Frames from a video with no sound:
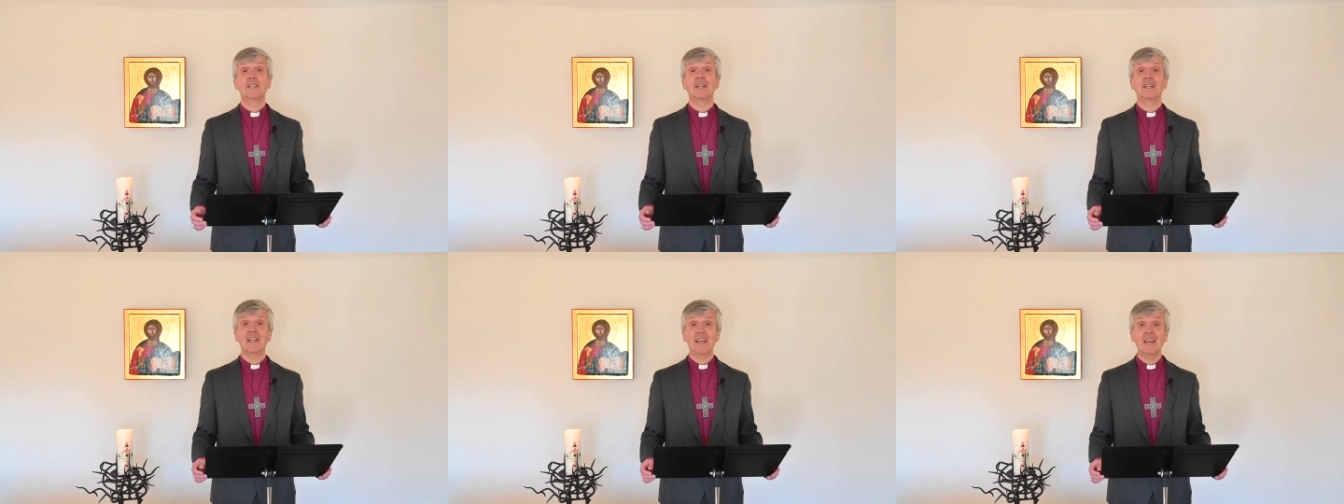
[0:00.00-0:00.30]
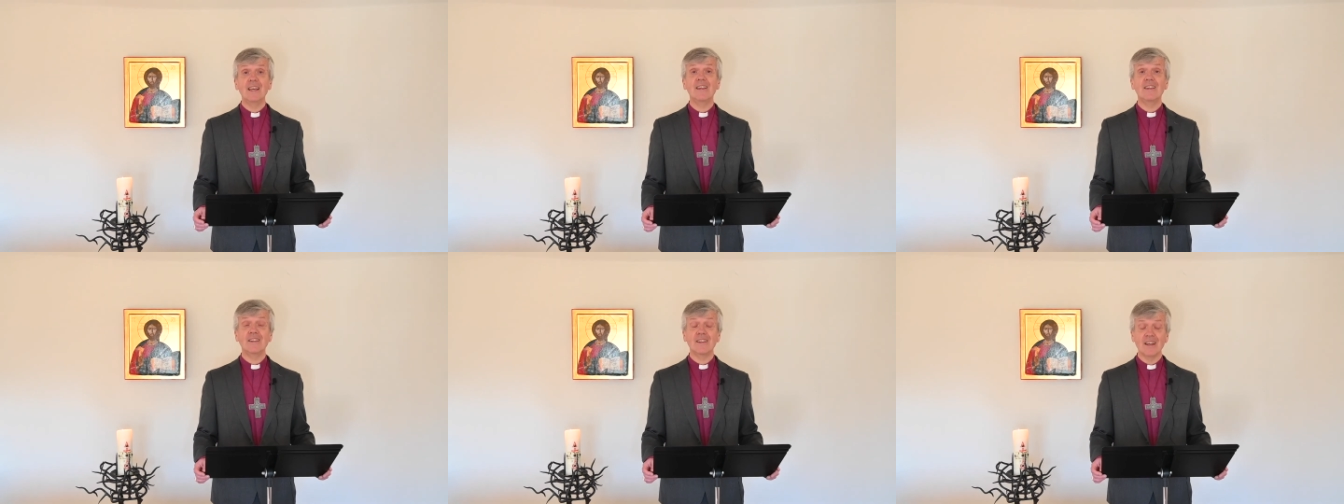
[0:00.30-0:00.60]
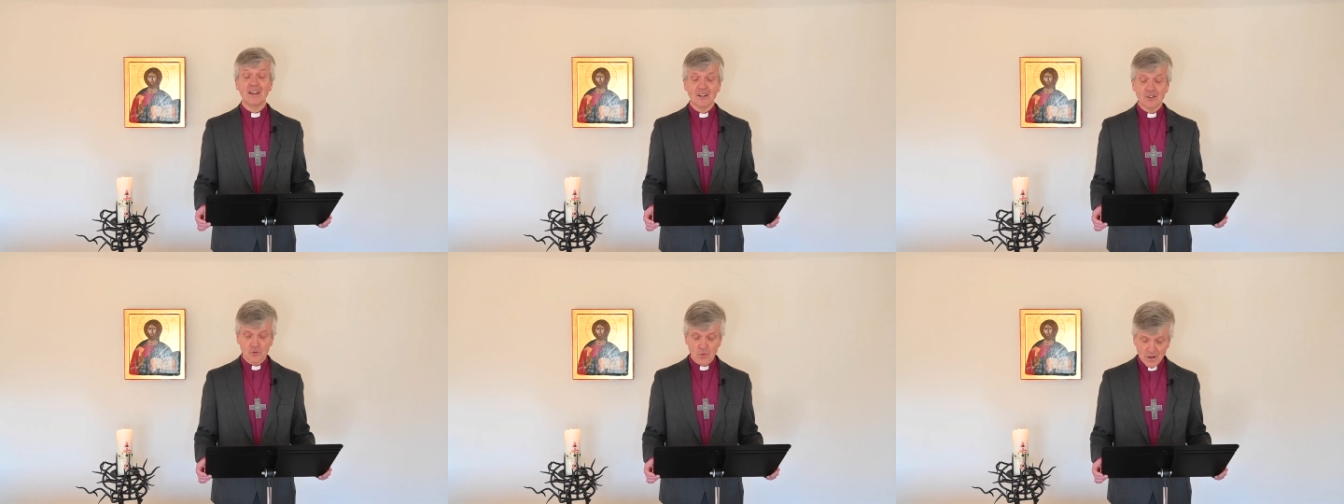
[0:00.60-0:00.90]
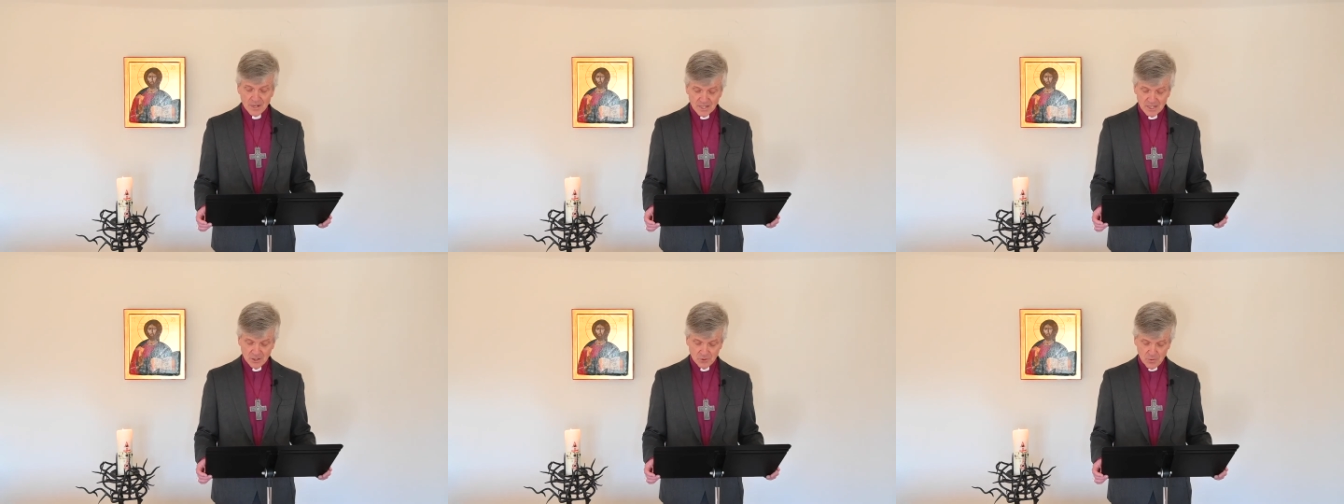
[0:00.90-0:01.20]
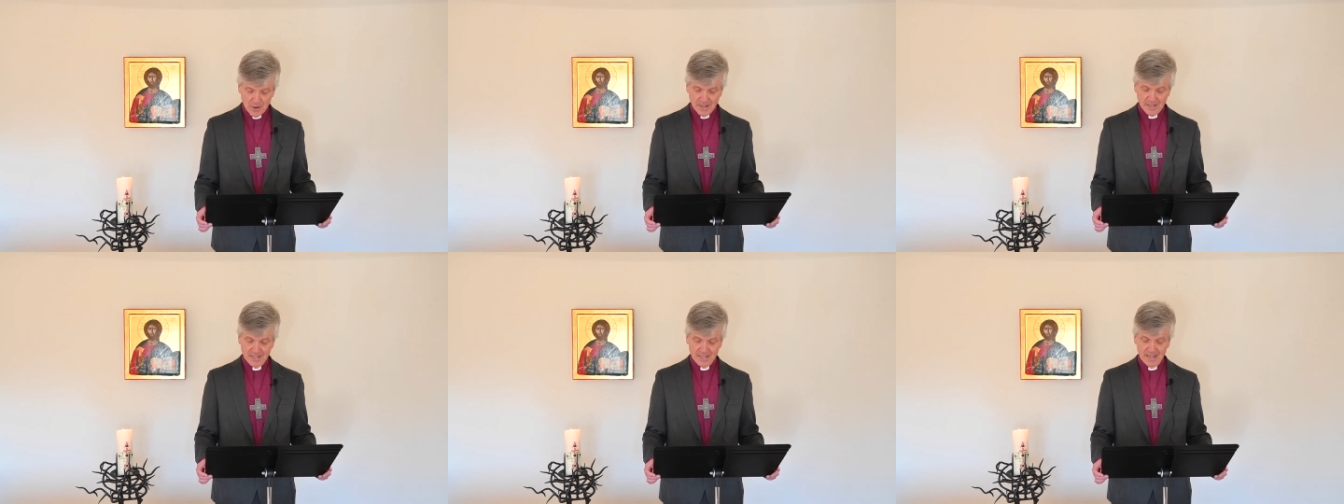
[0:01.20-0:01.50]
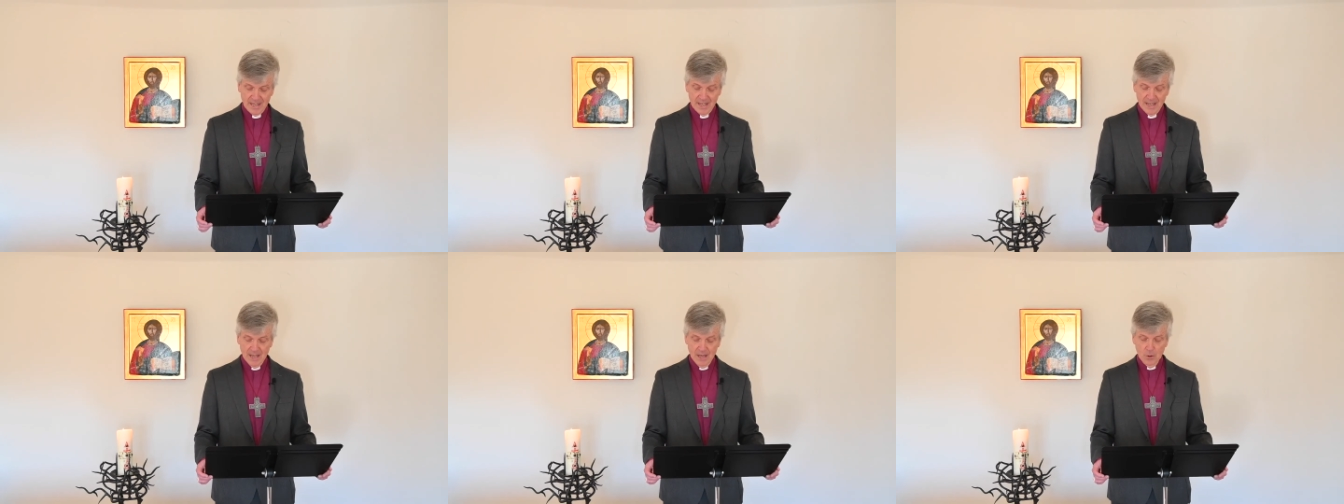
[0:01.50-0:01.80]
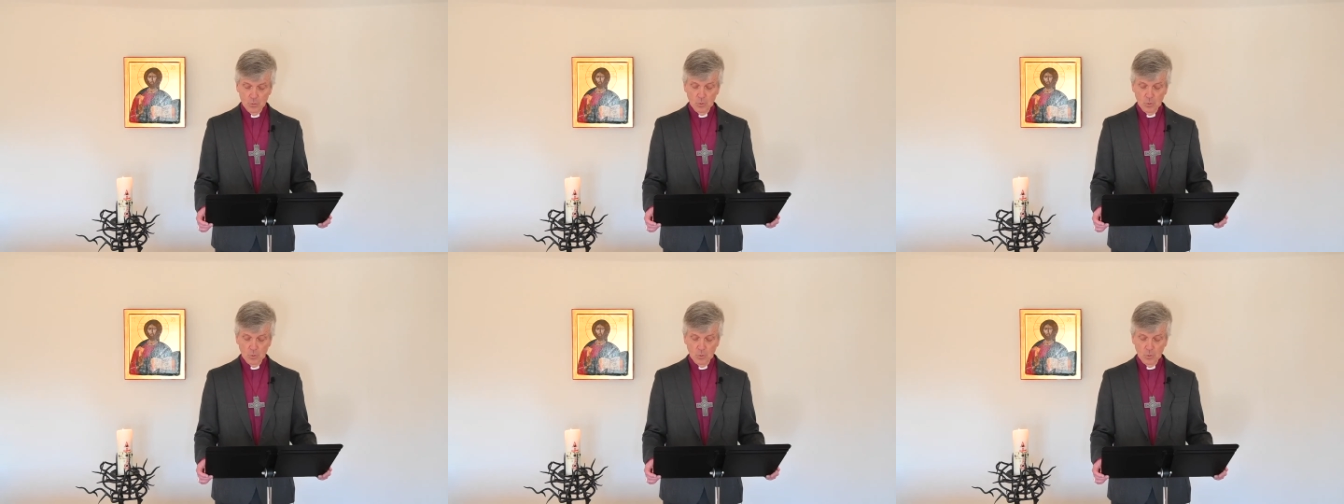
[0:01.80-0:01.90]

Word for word: that Easter 2020